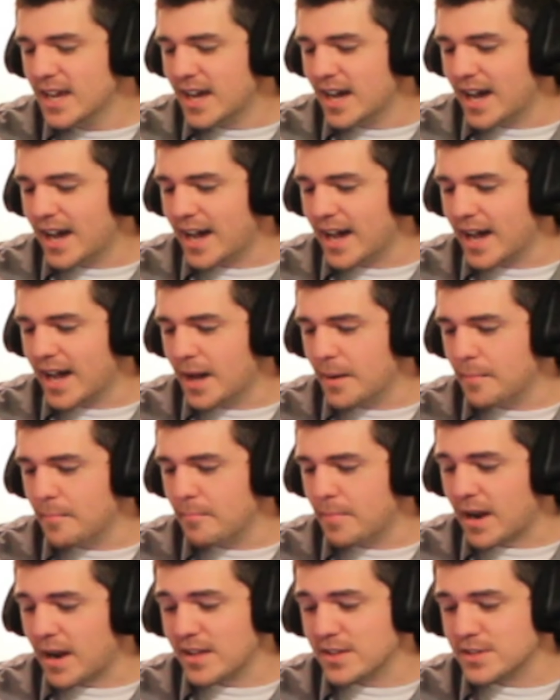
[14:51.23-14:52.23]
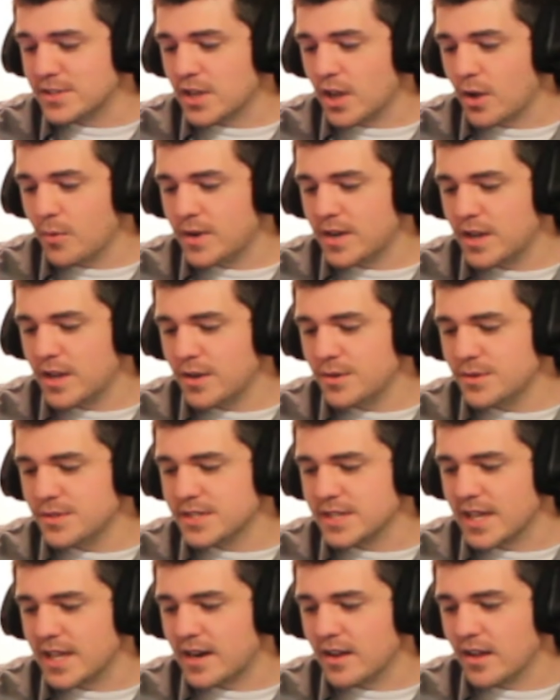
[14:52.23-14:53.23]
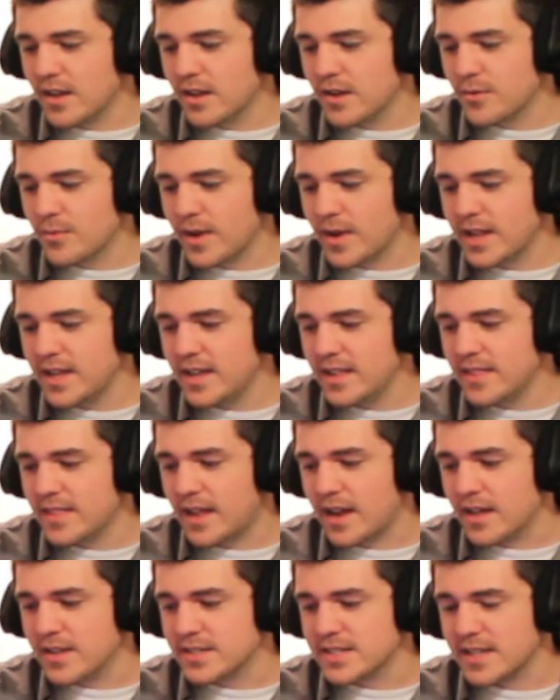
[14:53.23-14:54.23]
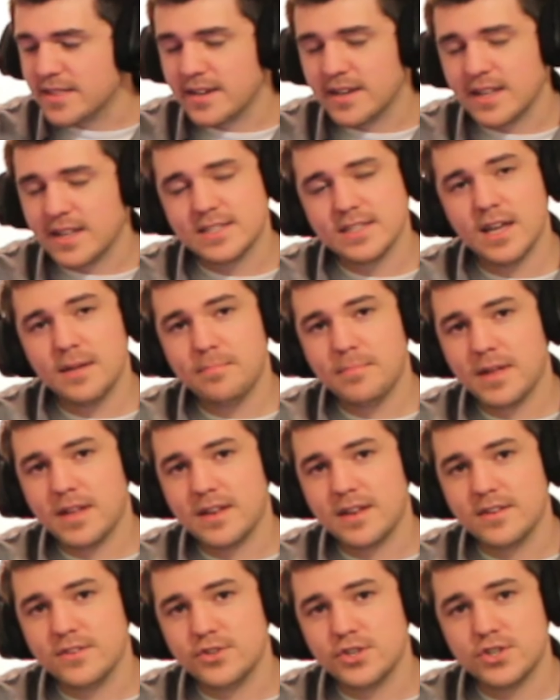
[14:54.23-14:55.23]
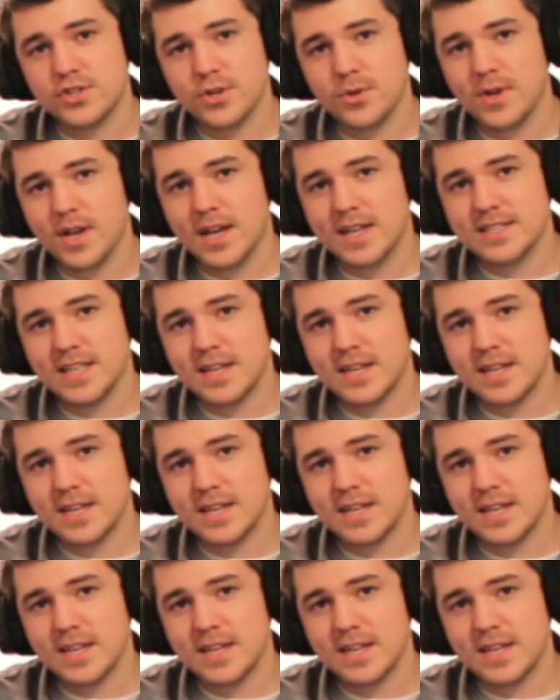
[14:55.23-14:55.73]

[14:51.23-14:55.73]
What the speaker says: But I'll install Windows and get it all ready, and then I'll set the desk up and just show you guys the end